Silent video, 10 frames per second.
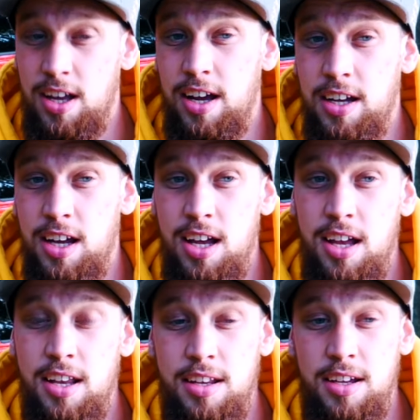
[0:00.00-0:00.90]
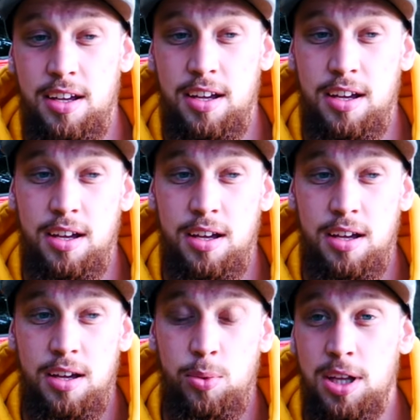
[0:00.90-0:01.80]
I had,
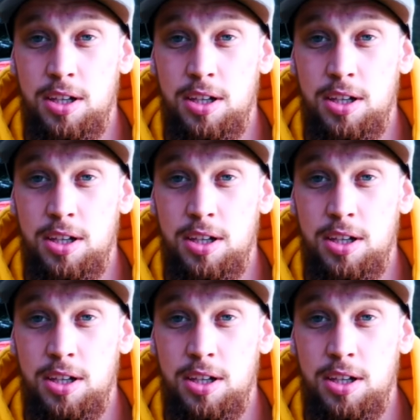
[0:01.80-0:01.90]
when I